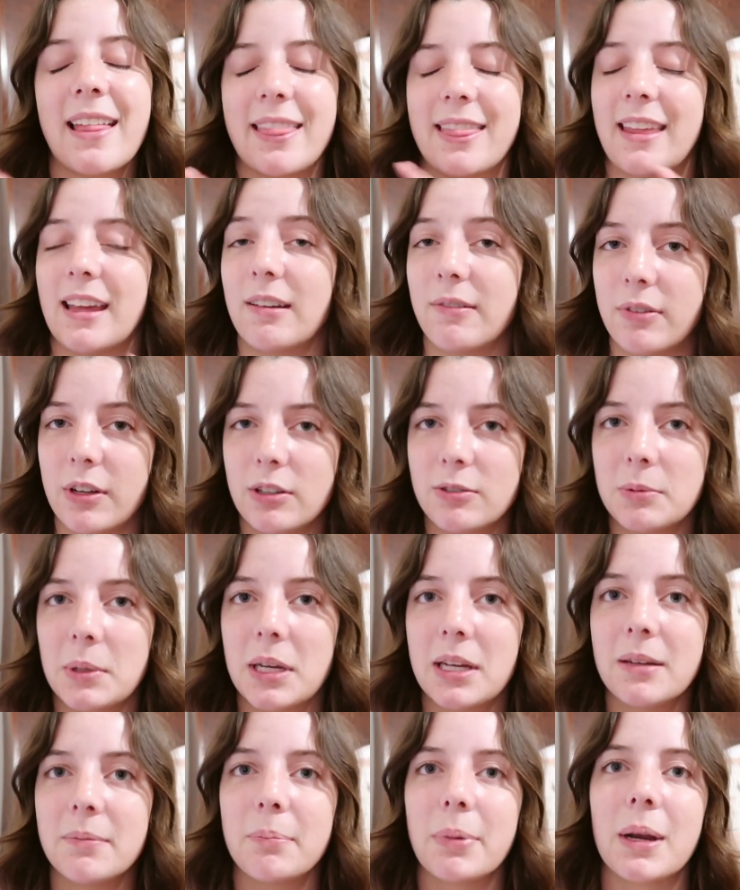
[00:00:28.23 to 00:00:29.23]
then filmed
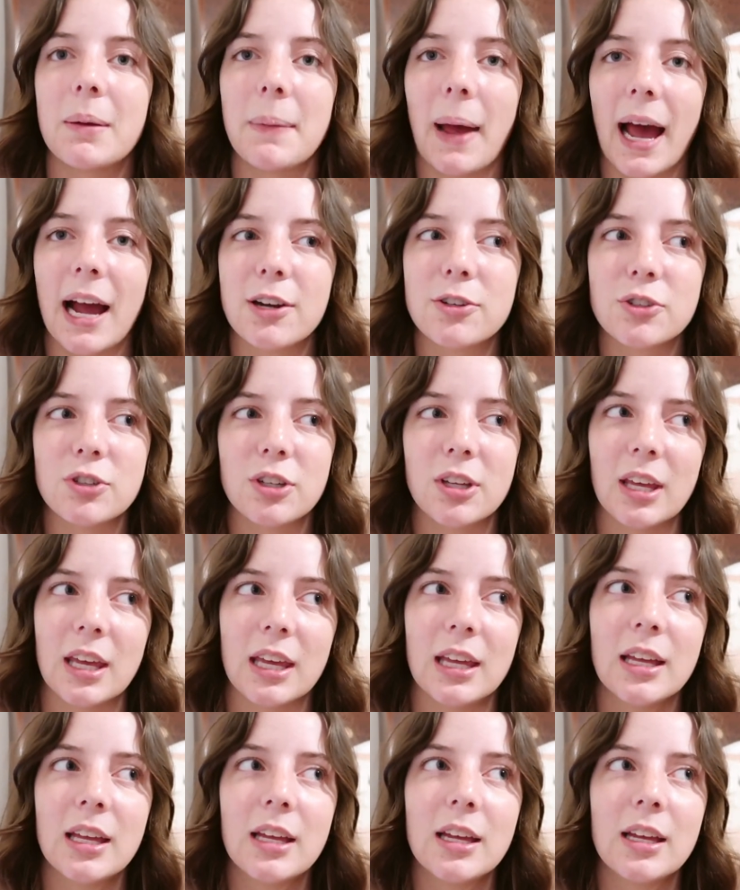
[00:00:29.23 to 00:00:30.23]
it, but I'm
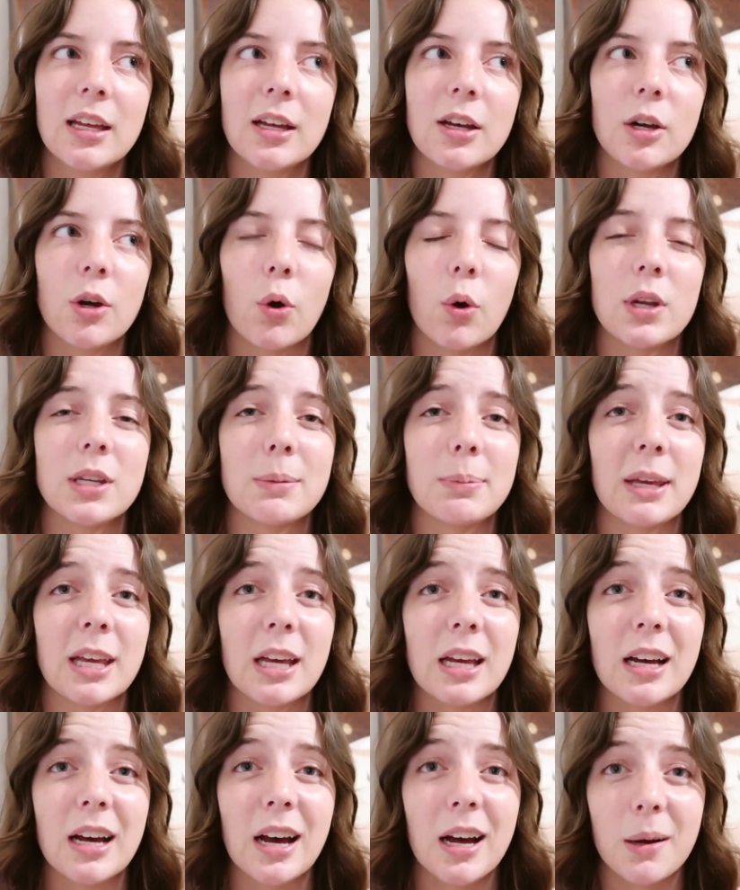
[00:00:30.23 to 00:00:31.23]
actually going to
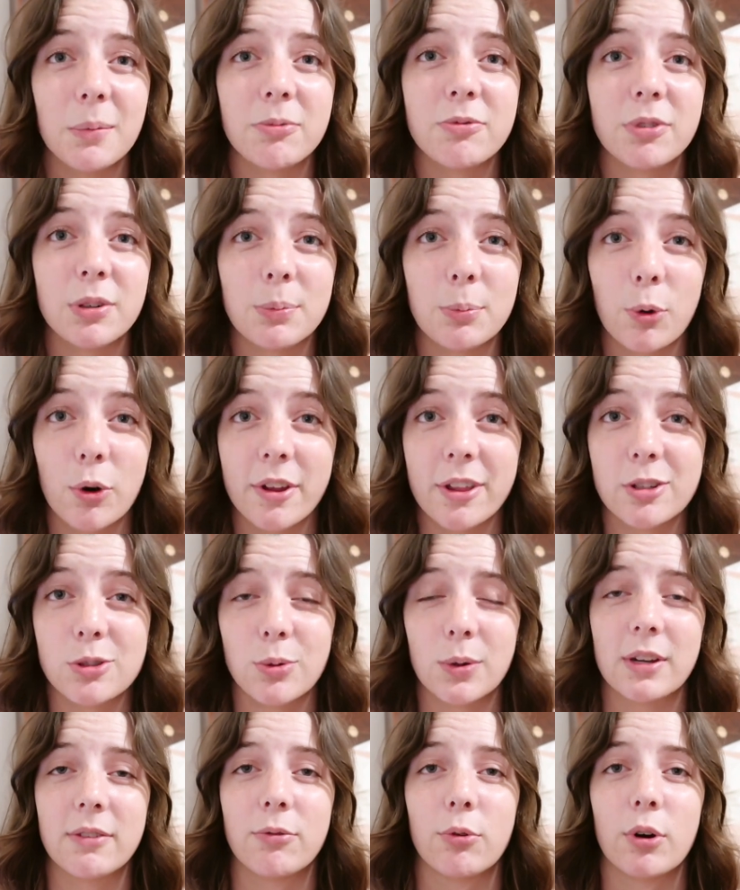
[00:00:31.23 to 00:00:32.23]
be up for more than
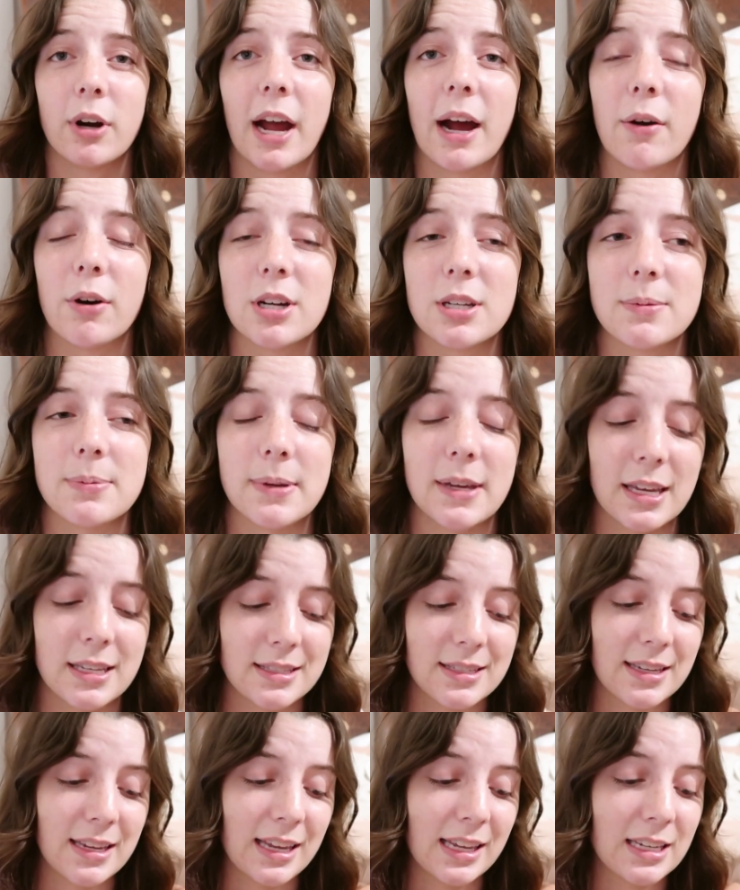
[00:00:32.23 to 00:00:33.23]
24 hours
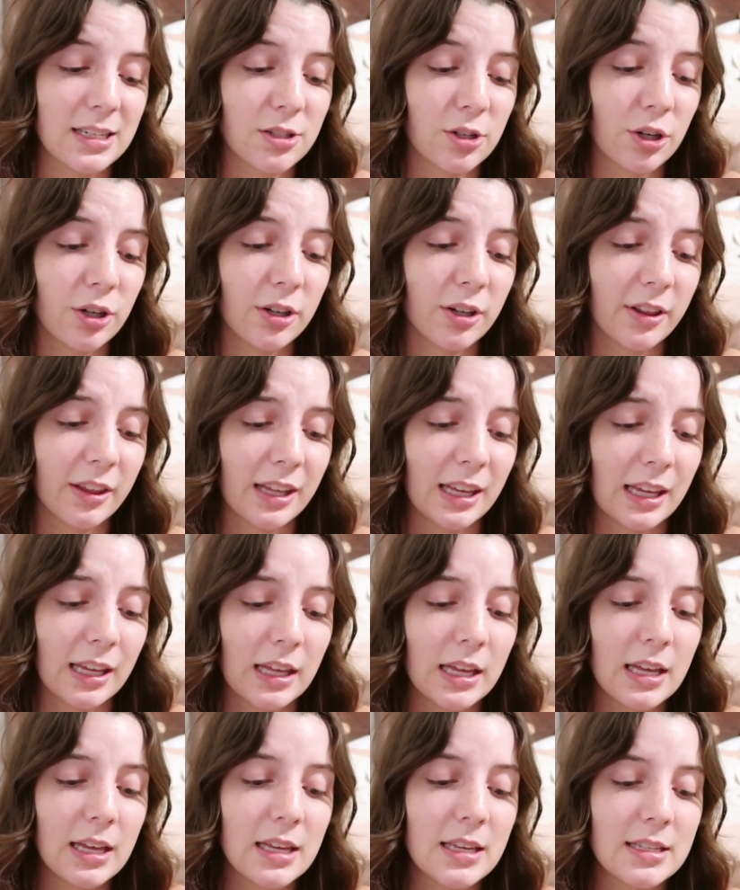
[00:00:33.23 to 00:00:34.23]
because it is currently
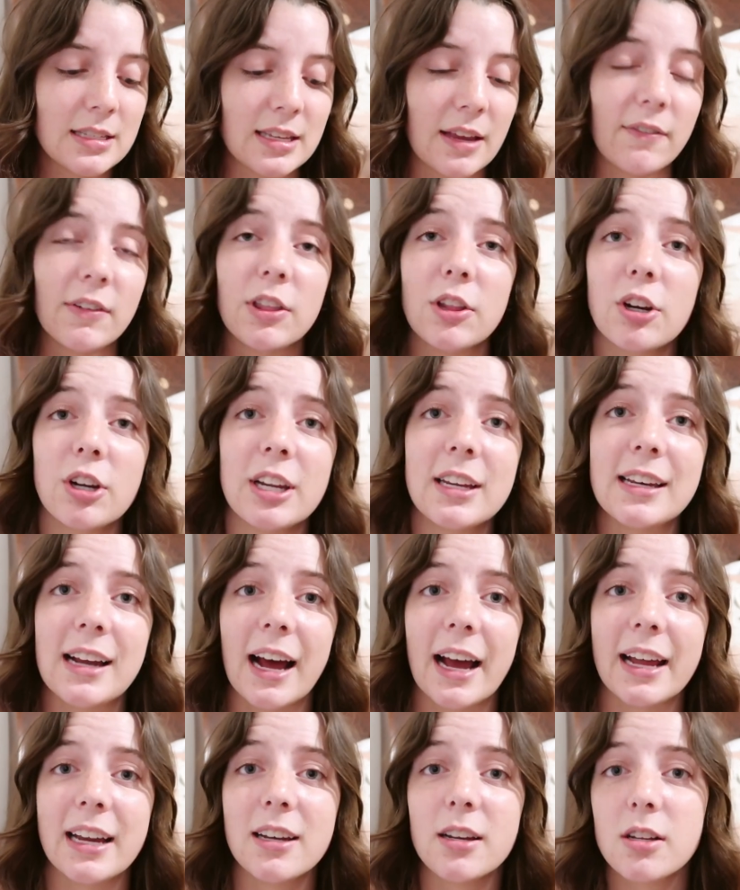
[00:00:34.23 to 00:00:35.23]

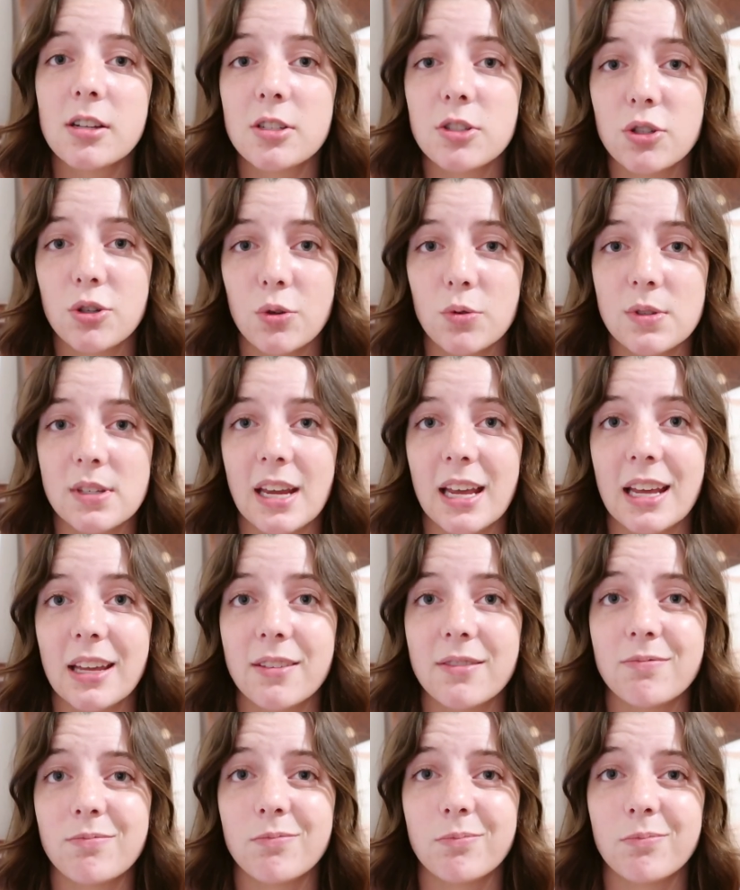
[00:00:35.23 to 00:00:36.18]
7:39, Tuesday,